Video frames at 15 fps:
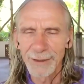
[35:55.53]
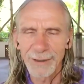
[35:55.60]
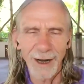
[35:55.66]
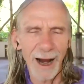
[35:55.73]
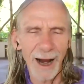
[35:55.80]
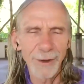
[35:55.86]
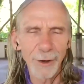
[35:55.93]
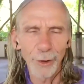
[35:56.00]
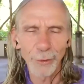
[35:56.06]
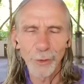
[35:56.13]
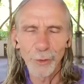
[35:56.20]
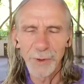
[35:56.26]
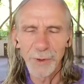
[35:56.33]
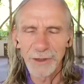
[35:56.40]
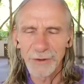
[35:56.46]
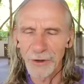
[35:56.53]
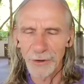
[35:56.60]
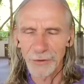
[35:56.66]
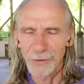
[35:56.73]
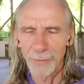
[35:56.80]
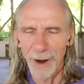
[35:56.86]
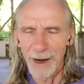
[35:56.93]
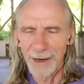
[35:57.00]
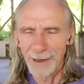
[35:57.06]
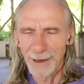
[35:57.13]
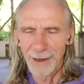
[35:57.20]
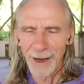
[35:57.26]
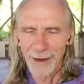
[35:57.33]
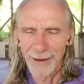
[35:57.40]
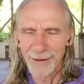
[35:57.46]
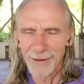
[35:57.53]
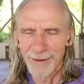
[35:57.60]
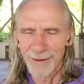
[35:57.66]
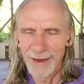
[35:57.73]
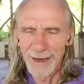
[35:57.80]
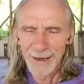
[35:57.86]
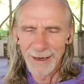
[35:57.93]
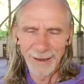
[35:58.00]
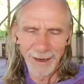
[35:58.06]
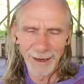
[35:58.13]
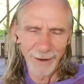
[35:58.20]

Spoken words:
try not to be judgmental and see,